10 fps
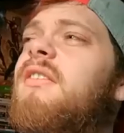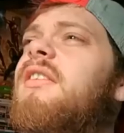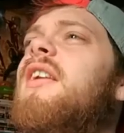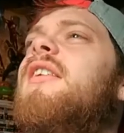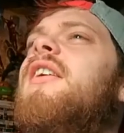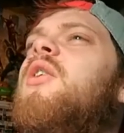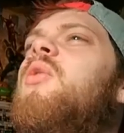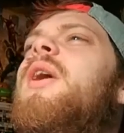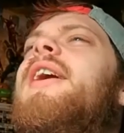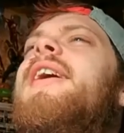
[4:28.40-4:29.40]

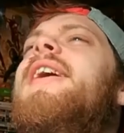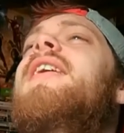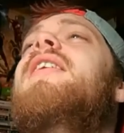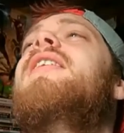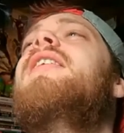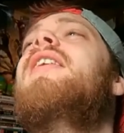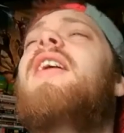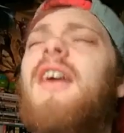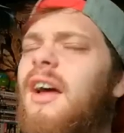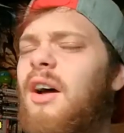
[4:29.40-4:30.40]
Cyndaquil.
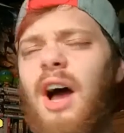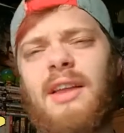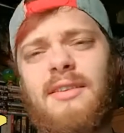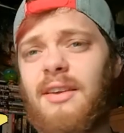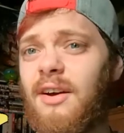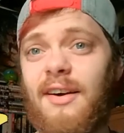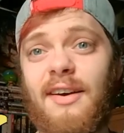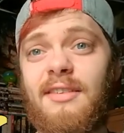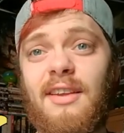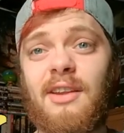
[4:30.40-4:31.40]

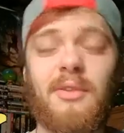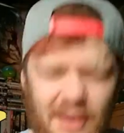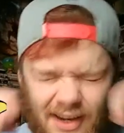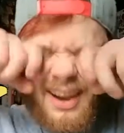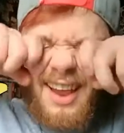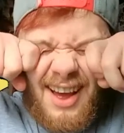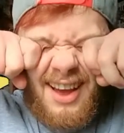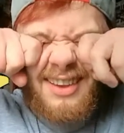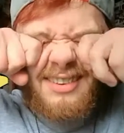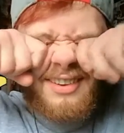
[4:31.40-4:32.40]
Cyndaquil, the little
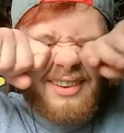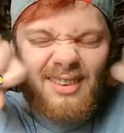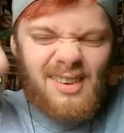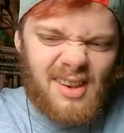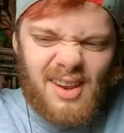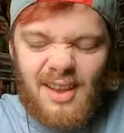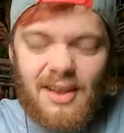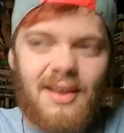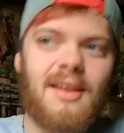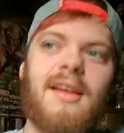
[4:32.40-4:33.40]
eyes.
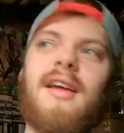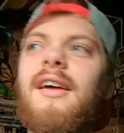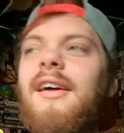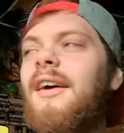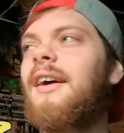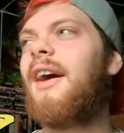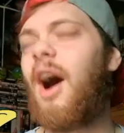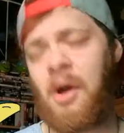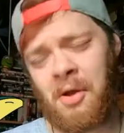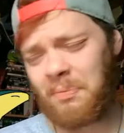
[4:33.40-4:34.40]
I'm
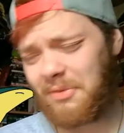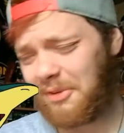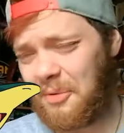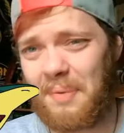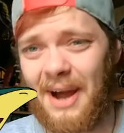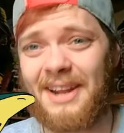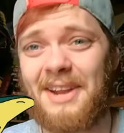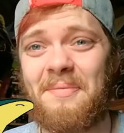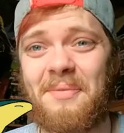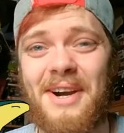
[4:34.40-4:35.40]
so bad at
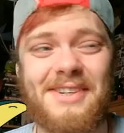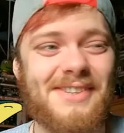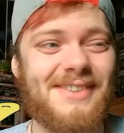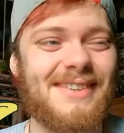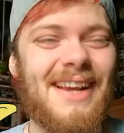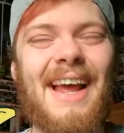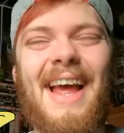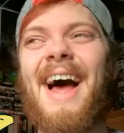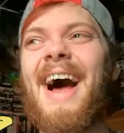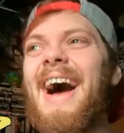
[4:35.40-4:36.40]
impressions.
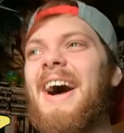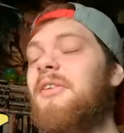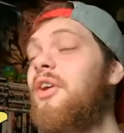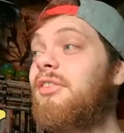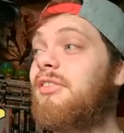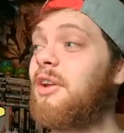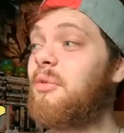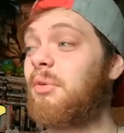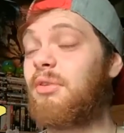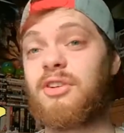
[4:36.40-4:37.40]
No,
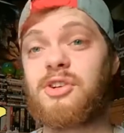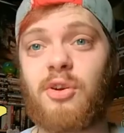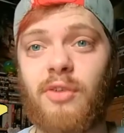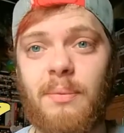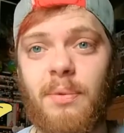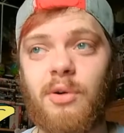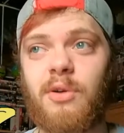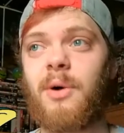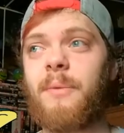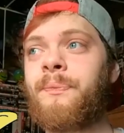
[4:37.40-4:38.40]
Cyndaquil's such a great
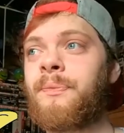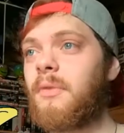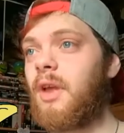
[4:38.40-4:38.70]
Pokemon.